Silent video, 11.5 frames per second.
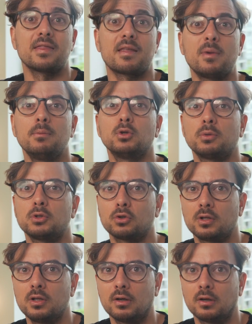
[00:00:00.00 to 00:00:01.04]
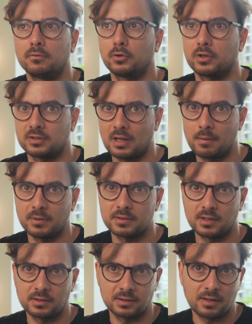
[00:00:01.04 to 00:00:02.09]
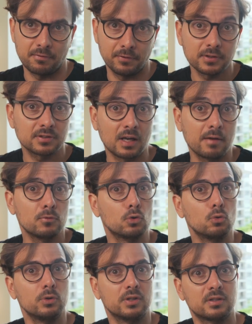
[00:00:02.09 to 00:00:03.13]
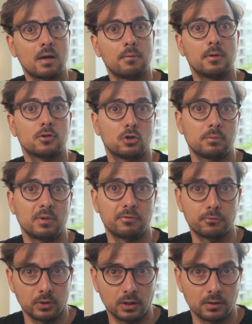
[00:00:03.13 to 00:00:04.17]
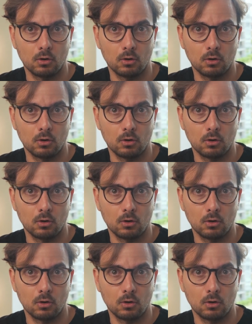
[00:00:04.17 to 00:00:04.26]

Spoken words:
The main motivation here for the exam is that the first time you do the exam is going to be free,